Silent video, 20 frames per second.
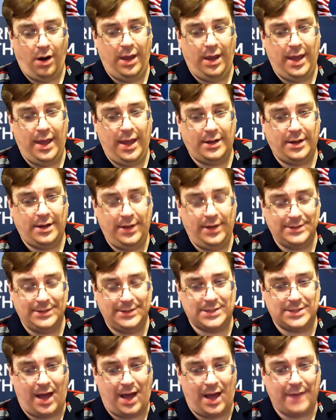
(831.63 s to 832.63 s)
Clinton's
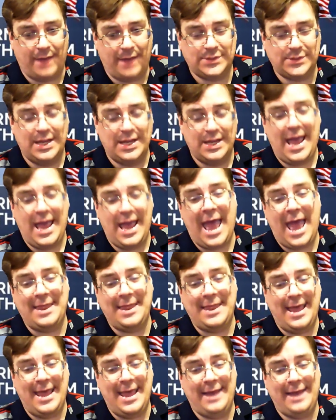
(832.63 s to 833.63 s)
times, and
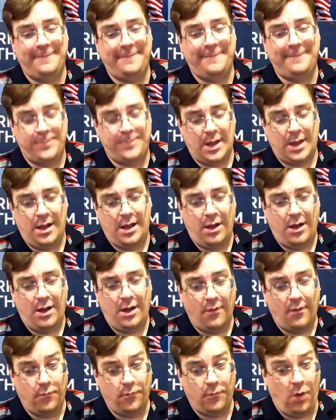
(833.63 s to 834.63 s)
then
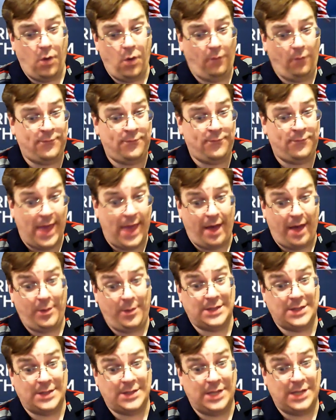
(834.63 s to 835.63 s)
will fail
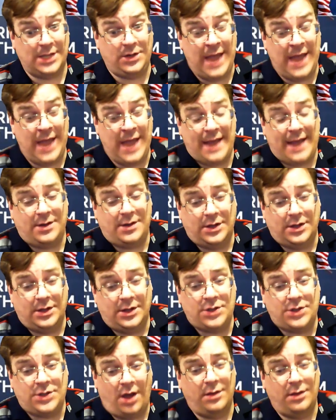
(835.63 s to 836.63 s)
because they can't,
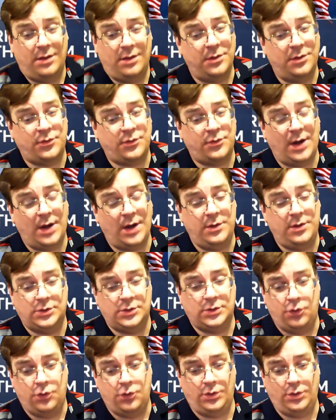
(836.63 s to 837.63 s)
they're trying to use
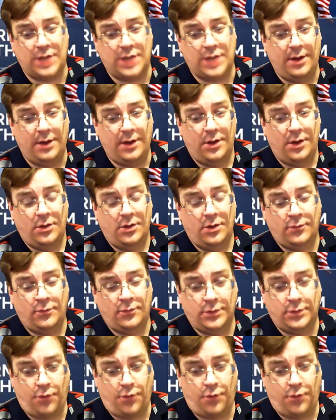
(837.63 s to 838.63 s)

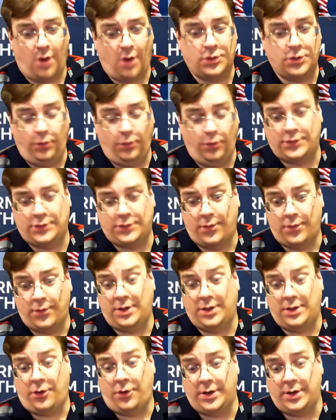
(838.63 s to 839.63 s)
the wrong tools for the
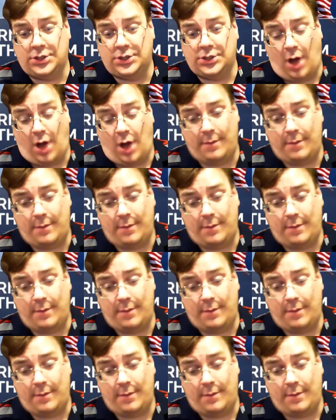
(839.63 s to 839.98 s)
current job.